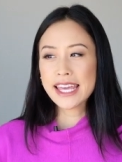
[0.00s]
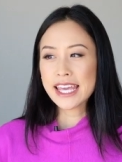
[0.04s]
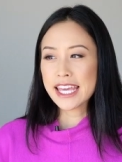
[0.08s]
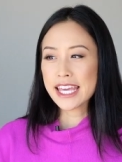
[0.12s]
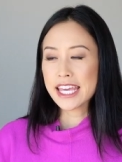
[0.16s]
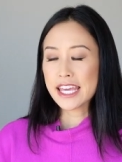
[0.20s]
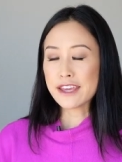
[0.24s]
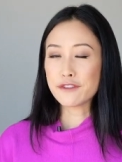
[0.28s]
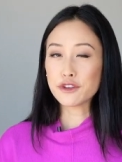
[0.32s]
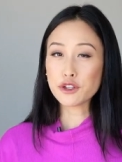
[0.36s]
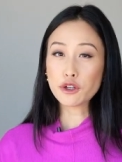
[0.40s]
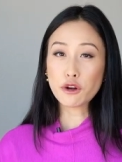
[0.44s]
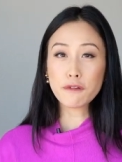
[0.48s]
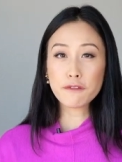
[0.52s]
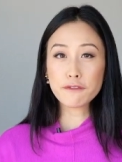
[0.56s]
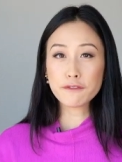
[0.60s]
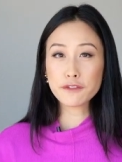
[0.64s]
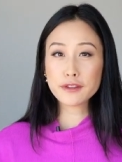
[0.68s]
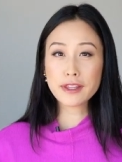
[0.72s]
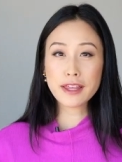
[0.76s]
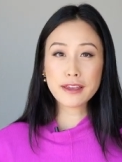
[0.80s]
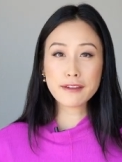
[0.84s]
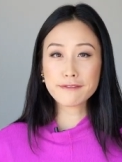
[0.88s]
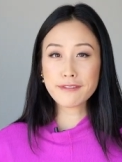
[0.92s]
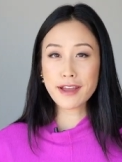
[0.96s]
if you don't feel
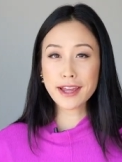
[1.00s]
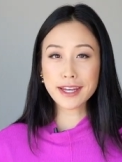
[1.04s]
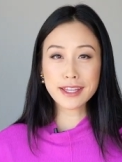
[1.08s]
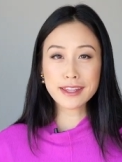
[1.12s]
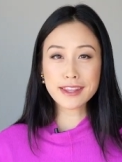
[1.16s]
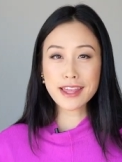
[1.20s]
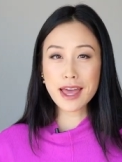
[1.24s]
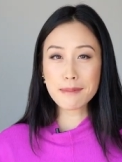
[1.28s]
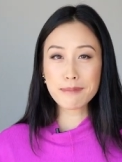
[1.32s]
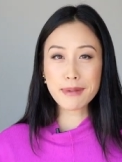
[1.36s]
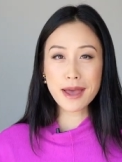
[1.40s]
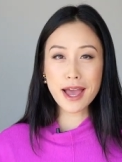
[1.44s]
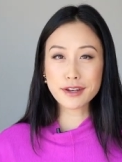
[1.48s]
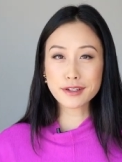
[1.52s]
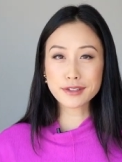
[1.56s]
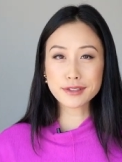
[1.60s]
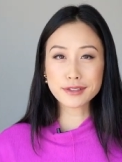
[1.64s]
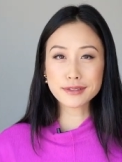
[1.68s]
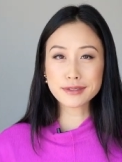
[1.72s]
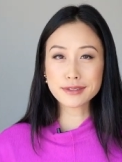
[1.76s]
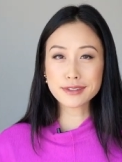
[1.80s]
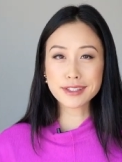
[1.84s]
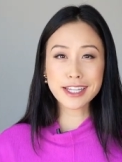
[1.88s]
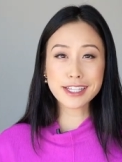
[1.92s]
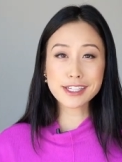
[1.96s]
like fighting that
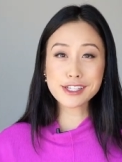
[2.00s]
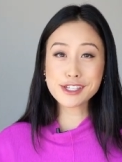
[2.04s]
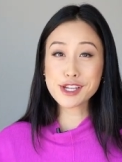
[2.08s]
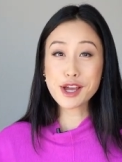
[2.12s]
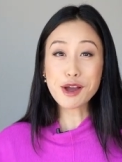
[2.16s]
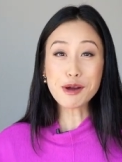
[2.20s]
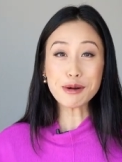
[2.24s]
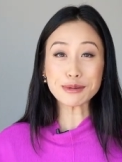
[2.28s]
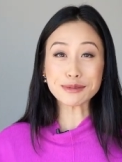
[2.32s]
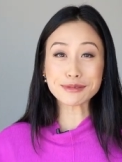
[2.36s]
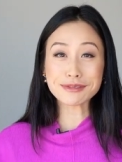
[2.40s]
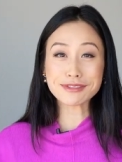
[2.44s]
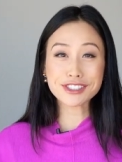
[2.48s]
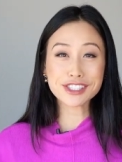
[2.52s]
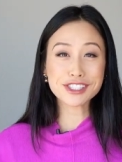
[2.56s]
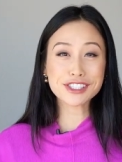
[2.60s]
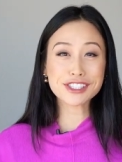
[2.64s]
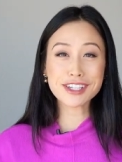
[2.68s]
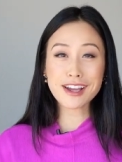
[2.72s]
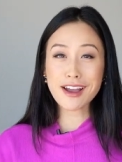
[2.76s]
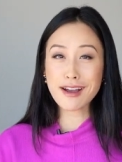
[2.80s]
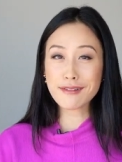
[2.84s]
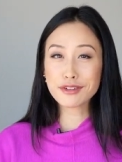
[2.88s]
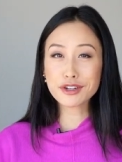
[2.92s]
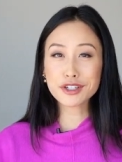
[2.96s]
battle, then don't. Just
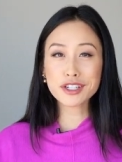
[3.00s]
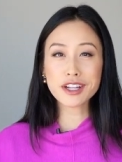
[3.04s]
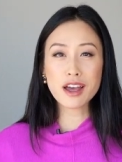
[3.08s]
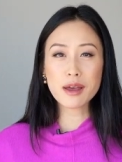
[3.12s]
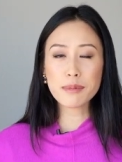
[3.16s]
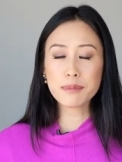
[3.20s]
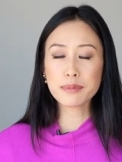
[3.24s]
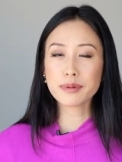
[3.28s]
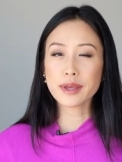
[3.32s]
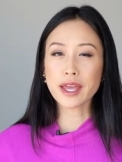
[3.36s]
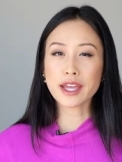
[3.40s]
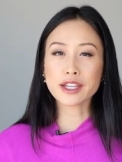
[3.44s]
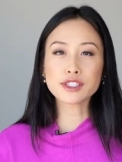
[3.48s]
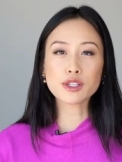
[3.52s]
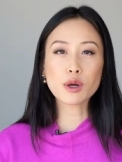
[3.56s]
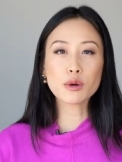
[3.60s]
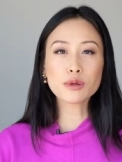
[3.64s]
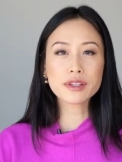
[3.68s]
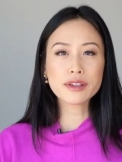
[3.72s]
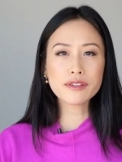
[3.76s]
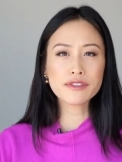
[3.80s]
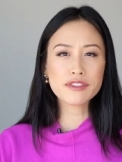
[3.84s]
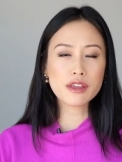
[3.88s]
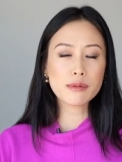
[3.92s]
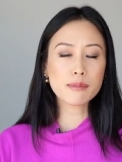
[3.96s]
cover it up and don't
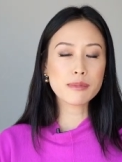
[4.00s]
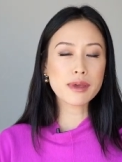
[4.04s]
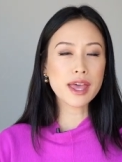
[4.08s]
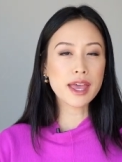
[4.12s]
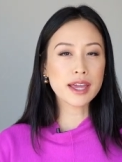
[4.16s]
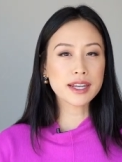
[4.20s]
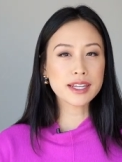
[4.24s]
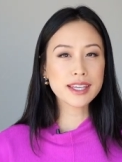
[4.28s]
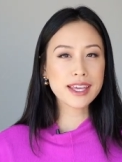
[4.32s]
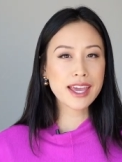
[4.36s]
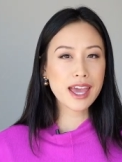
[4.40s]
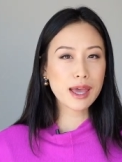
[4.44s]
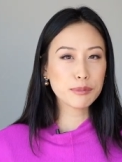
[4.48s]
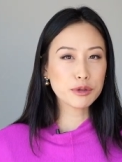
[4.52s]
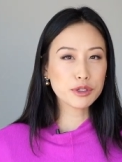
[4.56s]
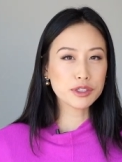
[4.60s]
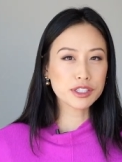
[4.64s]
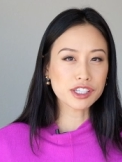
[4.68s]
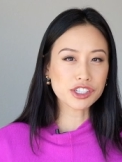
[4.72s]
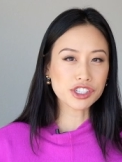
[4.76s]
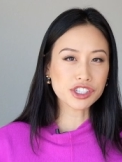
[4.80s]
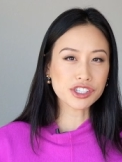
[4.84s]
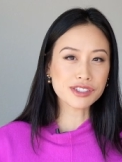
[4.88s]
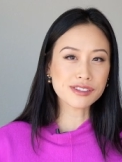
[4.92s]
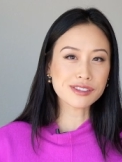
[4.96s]
give them any
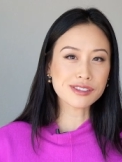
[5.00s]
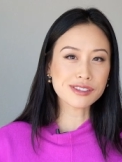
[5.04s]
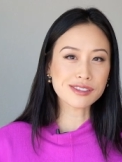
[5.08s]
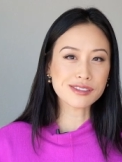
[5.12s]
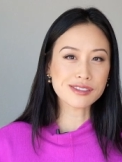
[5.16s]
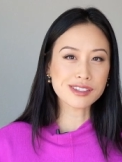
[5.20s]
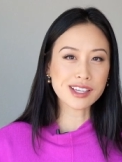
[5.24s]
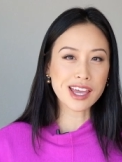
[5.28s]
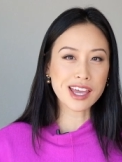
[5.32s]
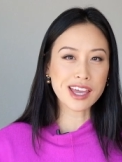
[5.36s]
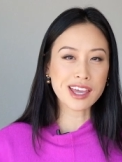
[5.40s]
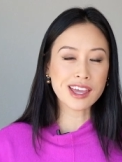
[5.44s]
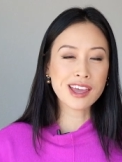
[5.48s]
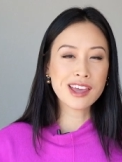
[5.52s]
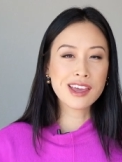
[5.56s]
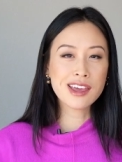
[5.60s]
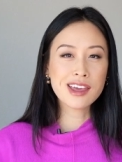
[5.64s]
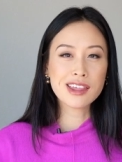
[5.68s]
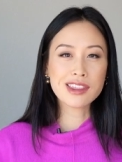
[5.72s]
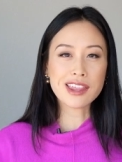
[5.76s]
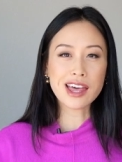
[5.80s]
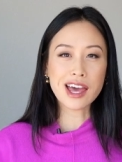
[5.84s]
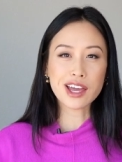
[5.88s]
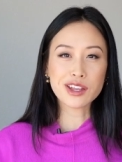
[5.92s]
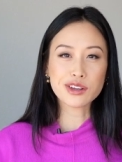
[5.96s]
ammunition to say
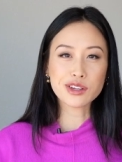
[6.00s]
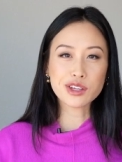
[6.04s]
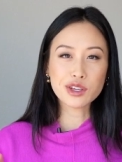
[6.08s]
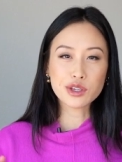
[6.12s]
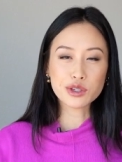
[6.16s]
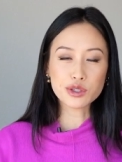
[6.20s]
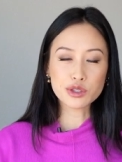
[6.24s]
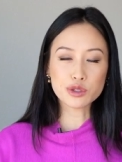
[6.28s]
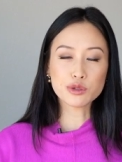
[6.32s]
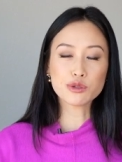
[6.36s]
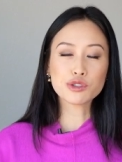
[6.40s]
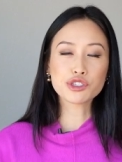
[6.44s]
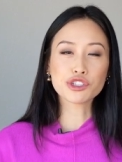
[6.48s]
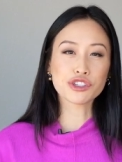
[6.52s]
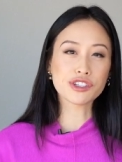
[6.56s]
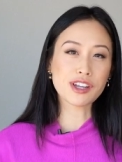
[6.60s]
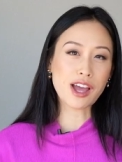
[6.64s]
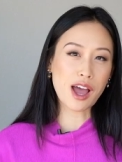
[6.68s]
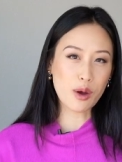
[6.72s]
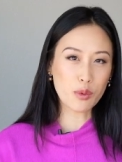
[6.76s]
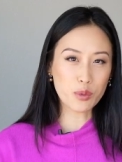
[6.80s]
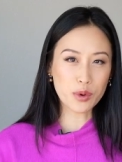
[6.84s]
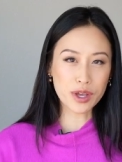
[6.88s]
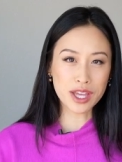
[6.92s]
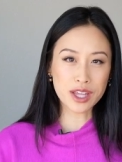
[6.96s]
that you should
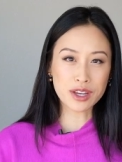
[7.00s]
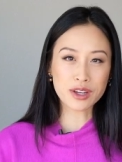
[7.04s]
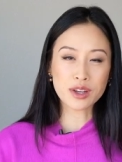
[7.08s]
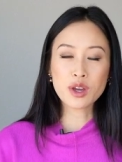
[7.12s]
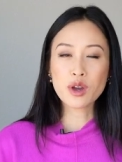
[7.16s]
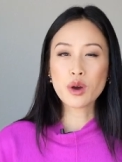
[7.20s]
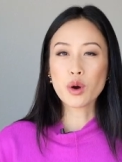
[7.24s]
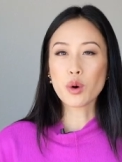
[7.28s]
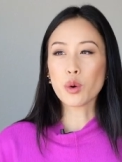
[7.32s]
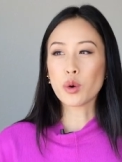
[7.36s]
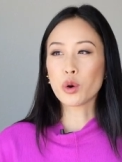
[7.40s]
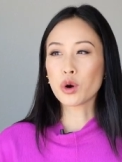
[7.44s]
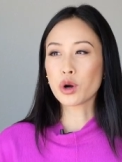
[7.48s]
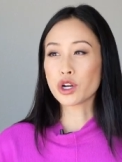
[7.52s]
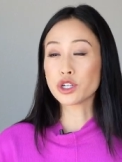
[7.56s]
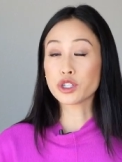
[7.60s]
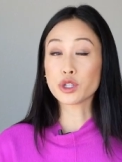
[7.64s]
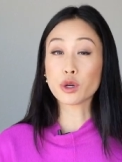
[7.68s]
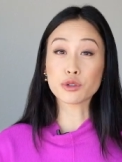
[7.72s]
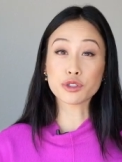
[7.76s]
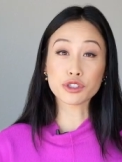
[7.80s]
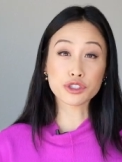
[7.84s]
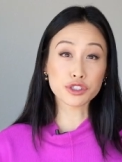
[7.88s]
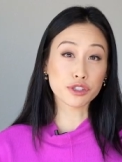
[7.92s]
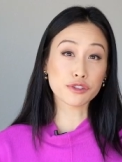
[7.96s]
not win or
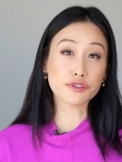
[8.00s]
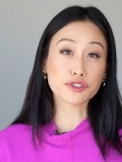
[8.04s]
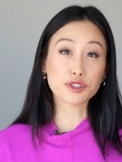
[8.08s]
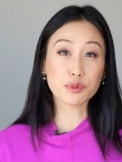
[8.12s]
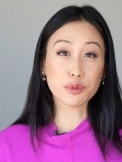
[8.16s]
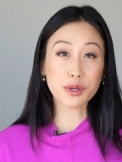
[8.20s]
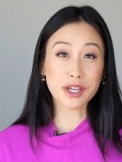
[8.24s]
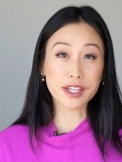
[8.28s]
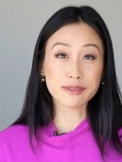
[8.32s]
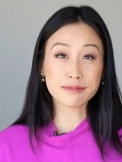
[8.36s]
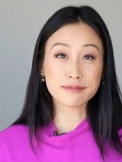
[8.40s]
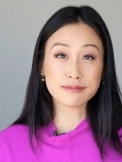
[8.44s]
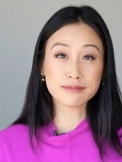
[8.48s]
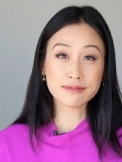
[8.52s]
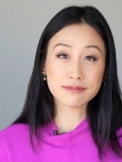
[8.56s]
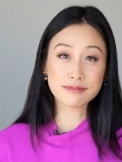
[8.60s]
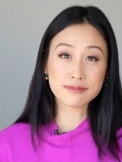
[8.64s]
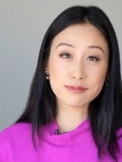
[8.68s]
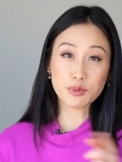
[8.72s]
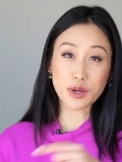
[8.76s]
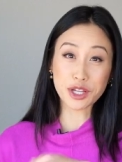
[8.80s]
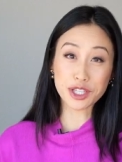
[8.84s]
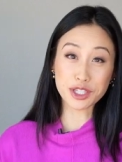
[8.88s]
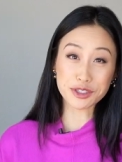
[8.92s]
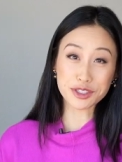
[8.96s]
don't deserve to win
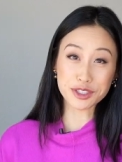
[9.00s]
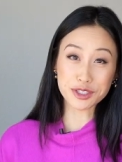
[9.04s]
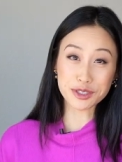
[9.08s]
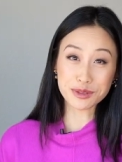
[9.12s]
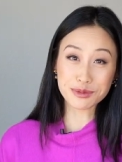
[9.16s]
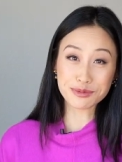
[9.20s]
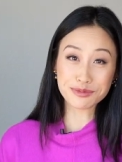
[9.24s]
when you do.